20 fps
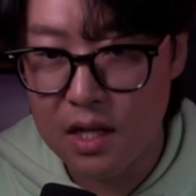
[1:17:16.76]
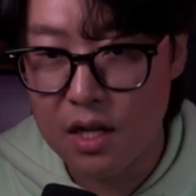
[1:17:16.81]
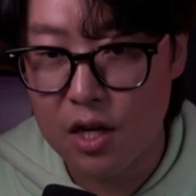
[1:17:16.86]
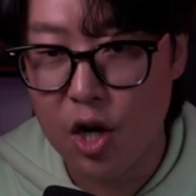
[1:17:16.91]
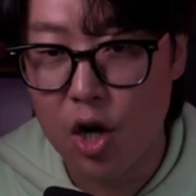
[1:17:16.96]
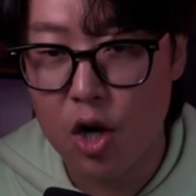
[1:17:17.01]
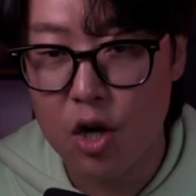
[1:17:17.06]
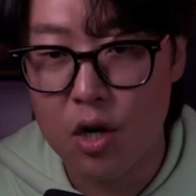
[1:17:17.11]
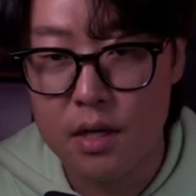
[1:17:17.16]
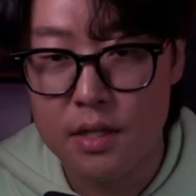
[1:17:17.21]

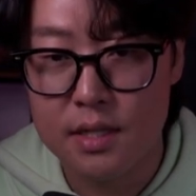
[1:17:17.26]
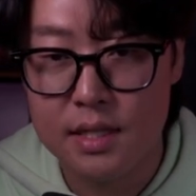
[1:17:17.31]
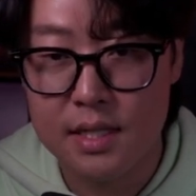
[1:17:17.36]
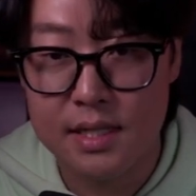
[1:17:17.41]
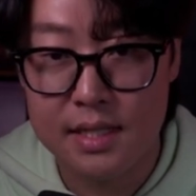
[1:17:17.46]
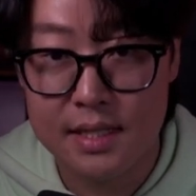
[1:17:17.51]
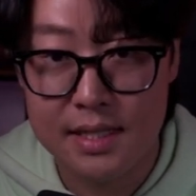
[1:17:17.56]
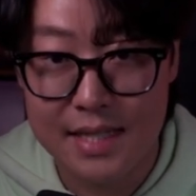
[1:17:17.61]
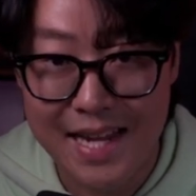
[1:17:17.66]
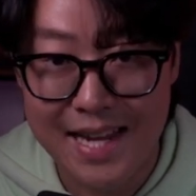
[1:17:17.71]
current
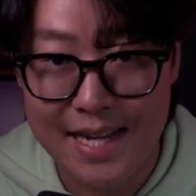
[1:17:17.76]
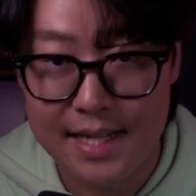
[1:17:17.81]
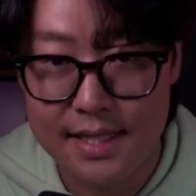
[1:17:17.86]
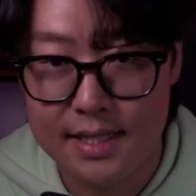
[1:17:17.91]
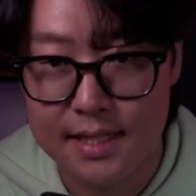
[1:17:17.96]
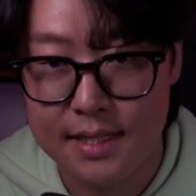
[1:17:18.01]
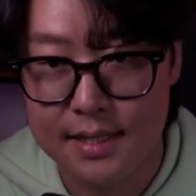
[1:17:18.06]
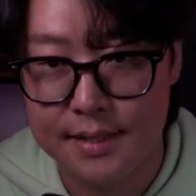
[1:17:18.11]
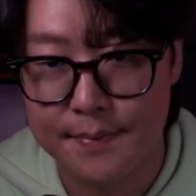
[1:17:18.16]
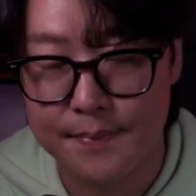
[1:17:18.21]

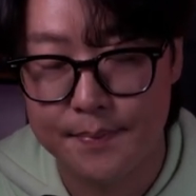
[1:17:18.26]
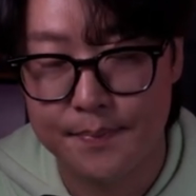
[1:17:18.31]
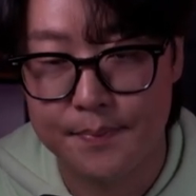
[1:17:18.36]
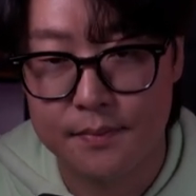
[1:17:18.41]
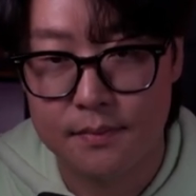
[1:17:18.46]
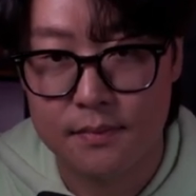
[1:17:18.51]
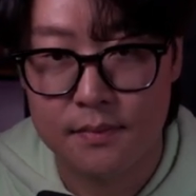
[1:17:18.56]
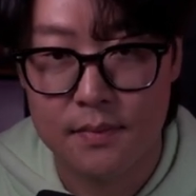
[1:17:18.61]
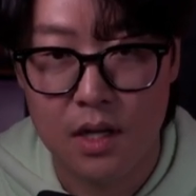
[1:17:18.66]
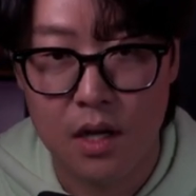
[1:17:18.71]
state.
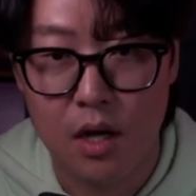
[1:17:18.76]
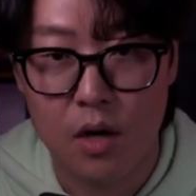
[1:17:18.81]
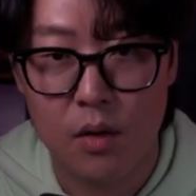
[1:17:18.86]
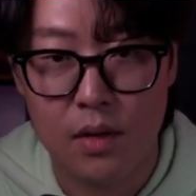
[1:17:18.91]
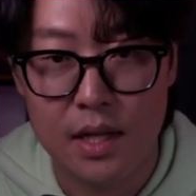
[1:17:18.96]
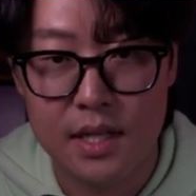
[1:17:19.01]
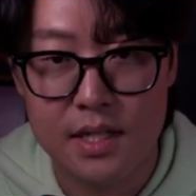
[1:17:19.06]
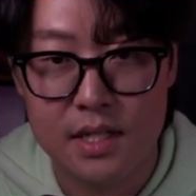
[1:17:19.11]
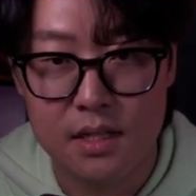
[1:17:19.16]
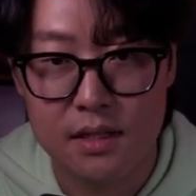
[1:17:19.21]
Oh,
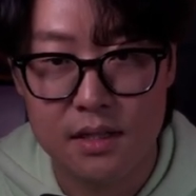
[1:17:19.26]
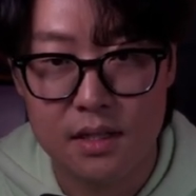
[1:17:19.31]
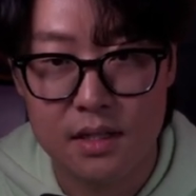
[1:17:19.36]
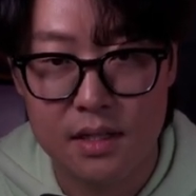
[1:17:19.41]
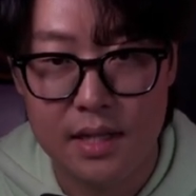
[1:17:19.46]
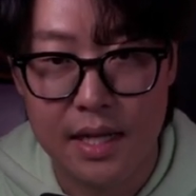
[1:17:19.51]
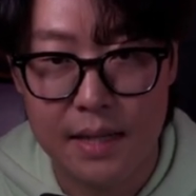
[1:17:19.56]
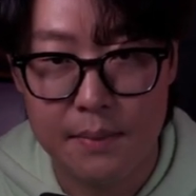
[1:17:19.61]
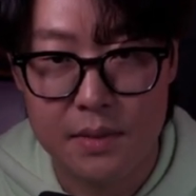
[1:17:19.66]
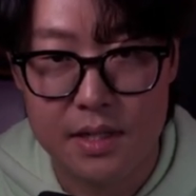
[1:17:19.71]
let's
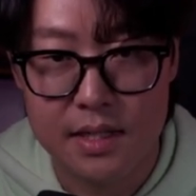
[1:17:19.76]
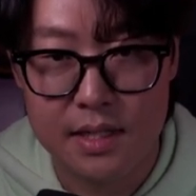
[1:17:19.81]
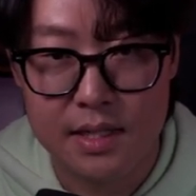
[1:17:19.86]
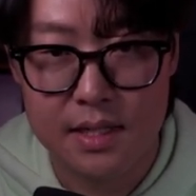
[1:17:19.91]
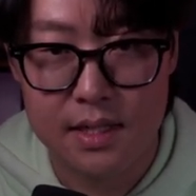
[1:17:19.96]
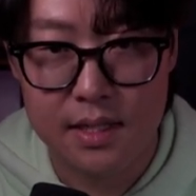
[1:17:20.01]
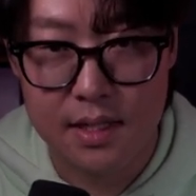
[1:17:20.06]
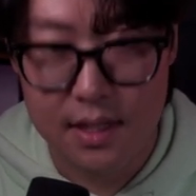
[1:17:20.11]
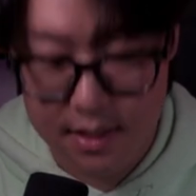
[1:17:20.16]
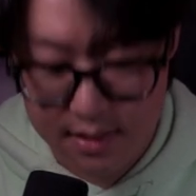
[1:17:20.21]
name
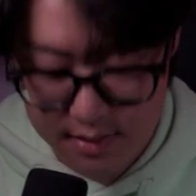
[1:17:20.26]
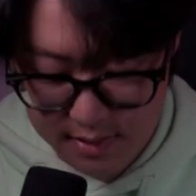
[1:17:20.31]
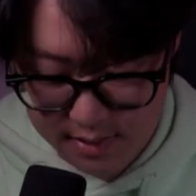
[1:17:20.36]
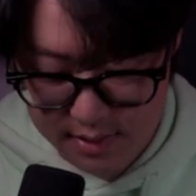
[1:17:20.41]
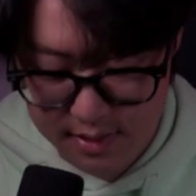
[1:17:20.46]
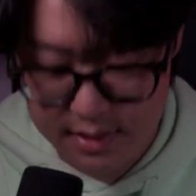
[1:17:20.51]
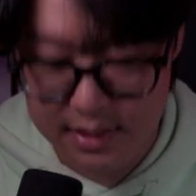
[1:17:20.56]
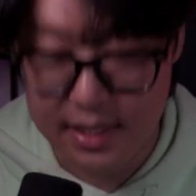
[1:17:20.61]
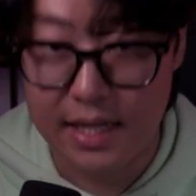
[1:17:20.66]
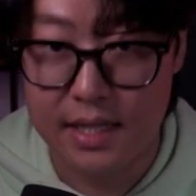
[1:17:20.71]
this
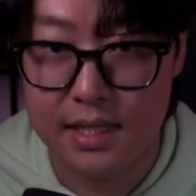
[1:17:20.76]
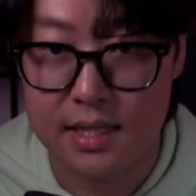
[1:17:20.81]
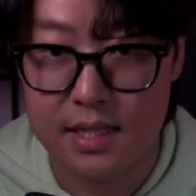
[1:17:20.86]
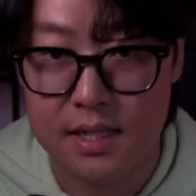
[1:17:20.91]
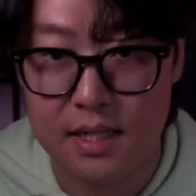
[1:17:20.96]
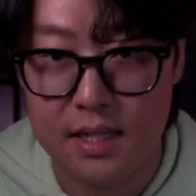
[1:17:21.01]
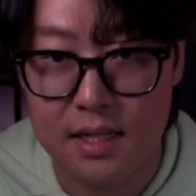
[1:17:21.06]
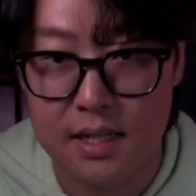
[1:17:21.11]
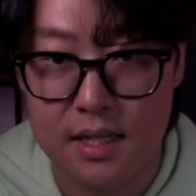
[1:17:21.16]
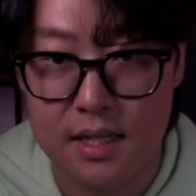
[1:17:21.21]
state.